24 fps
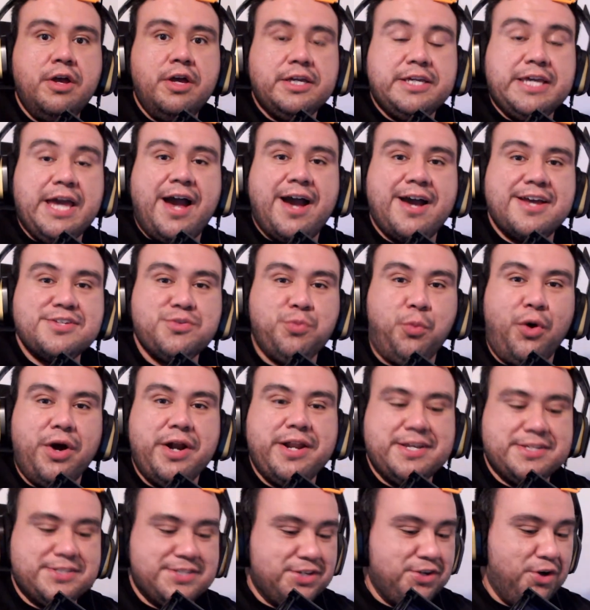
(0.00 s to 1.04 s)
Guys, what
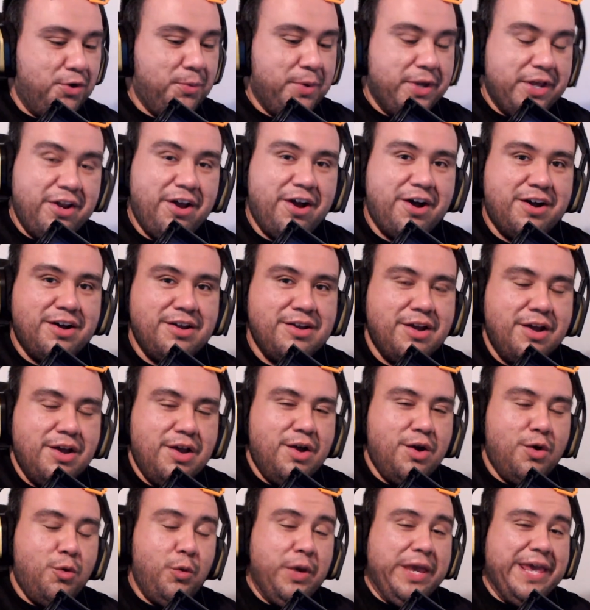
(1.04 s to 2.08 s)
is going on?
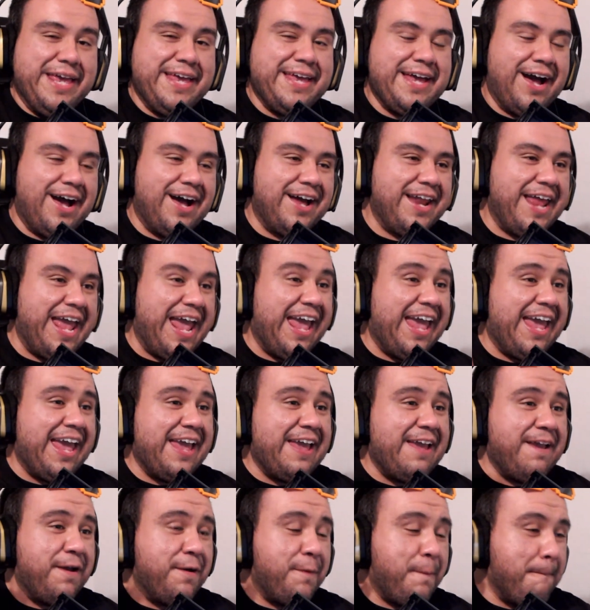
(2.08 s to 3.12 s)
We got
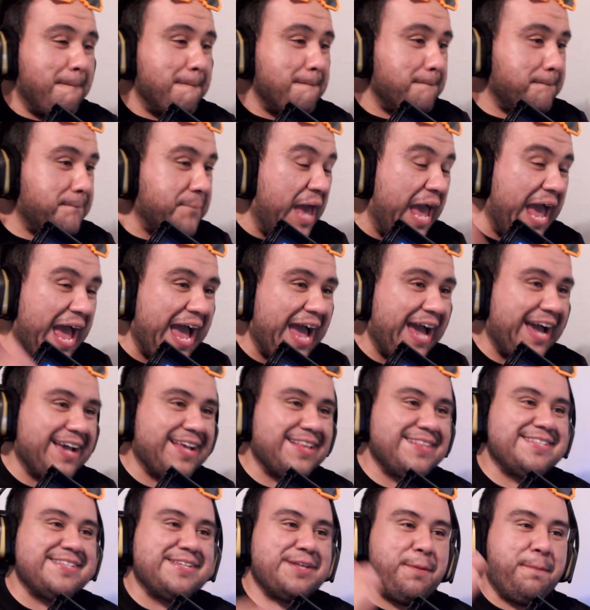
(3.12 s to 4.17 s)
a
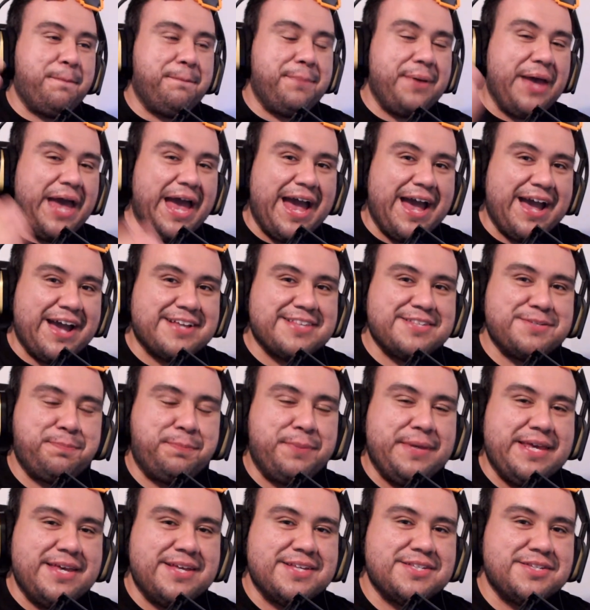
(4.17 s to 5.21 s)
packed
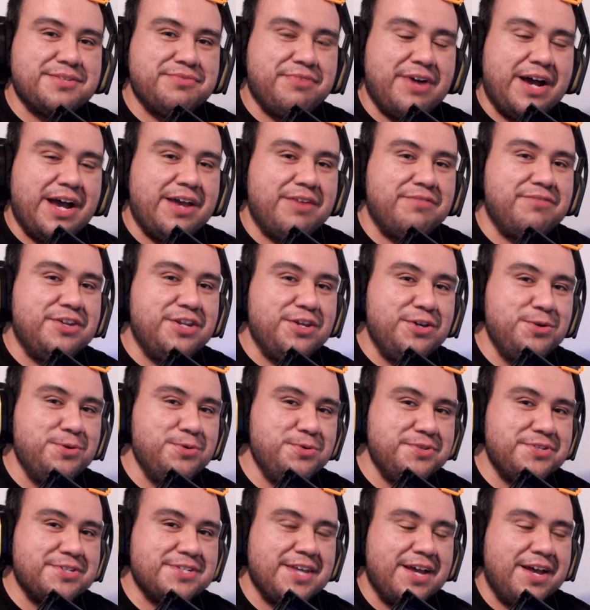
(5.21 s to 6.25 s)
PS5
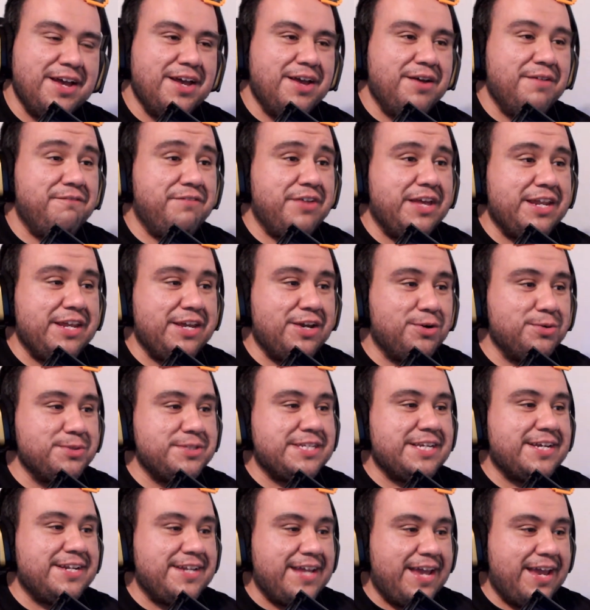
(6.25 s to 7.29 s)
news video
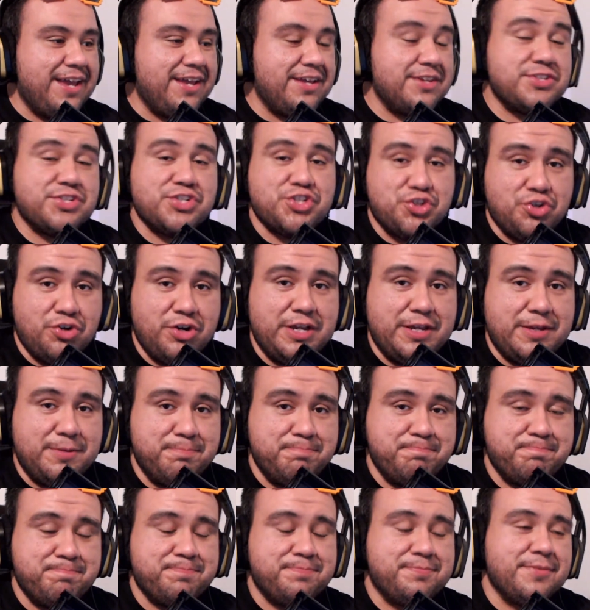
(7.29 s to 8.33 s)
today
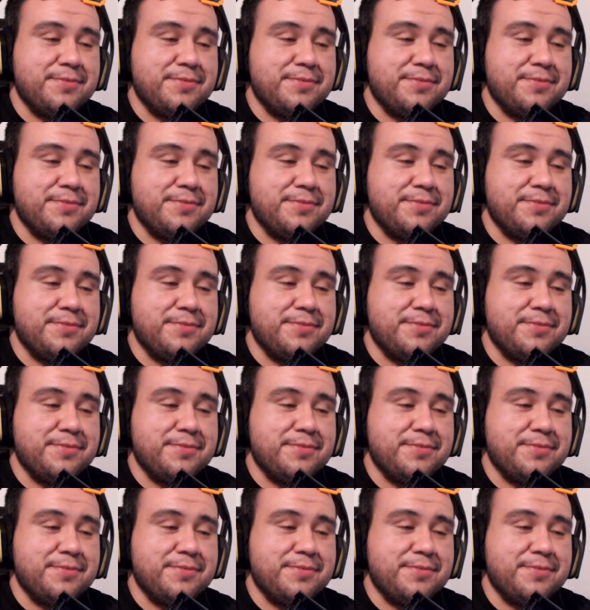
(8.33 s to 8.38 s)
stream.